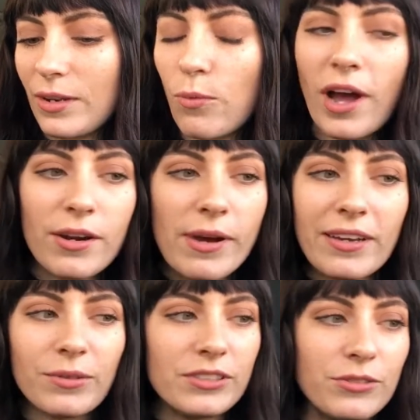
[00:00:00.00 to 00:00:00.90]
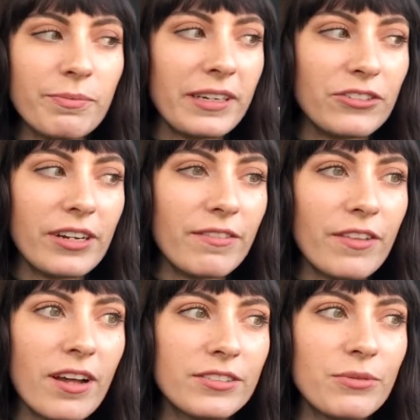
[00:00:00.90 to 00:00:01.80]
Why do I always lose my train of
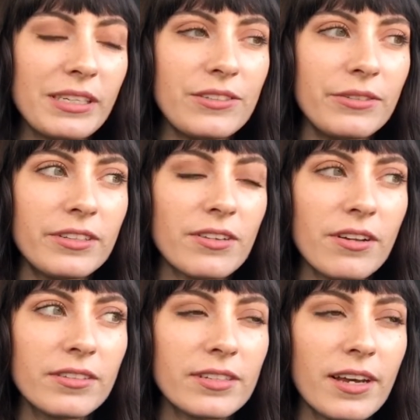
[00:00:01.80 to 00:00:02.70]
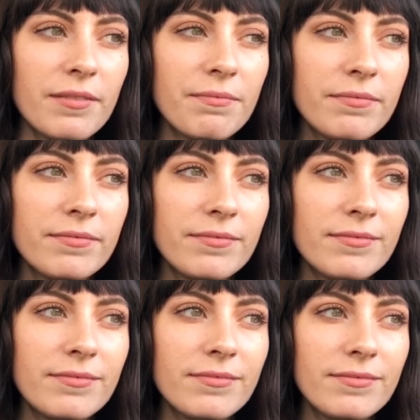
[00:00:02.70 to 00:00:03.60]
thought? Do I do this all the time?
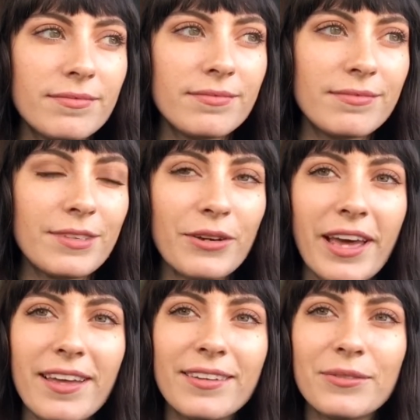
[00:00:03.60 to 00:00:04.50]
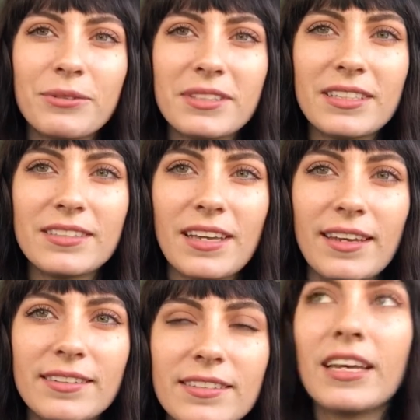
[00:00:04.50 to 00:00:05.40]
Okay, what was I
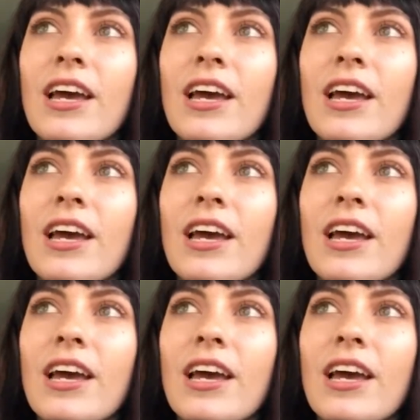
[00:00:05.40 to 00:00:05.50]
saying?